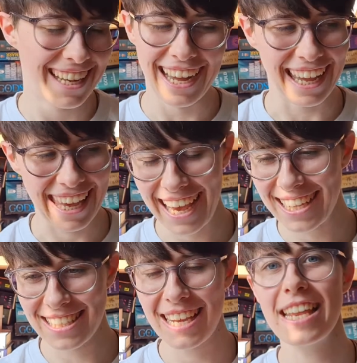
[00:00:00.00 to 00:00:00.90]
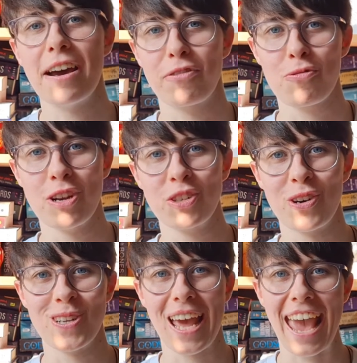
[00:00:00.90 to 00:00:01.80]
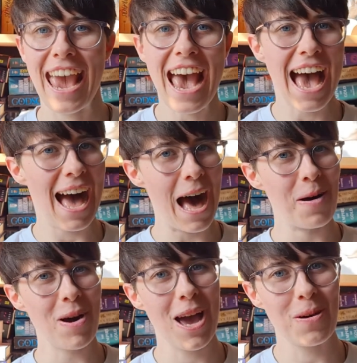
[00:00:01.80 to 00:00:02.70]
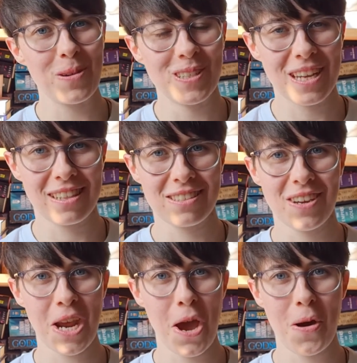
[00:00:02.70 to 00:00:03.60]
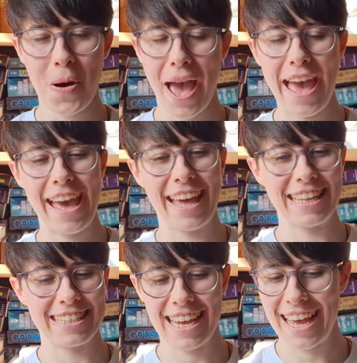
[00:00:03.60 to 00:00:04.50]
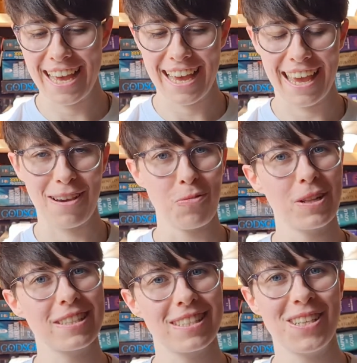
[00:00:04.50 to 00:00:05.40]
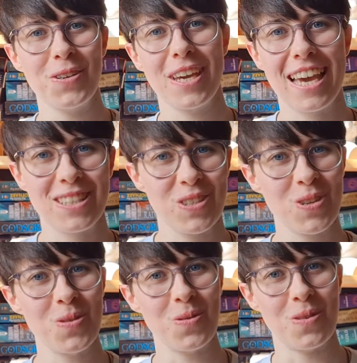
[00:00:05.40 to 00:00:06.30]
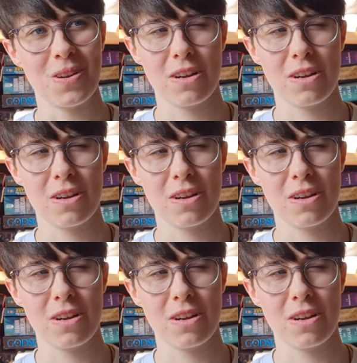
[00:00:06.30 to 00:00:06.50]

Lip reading: Okay, enough cringe for today. I hope you enjoyed this video, and I will see you again soon,